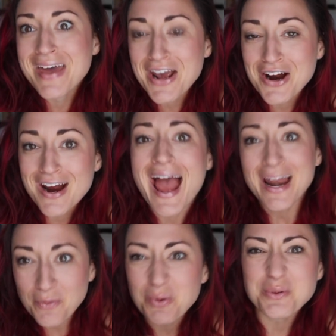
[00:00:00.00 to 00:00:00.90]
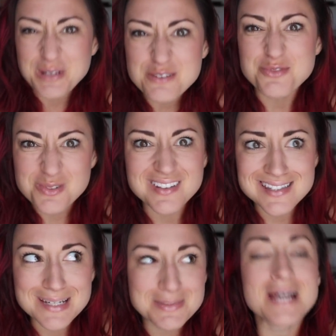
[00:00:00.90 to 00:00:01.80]
there and ordering your food at the
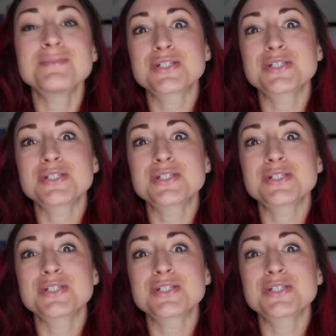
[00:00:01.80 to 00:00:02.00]
same time,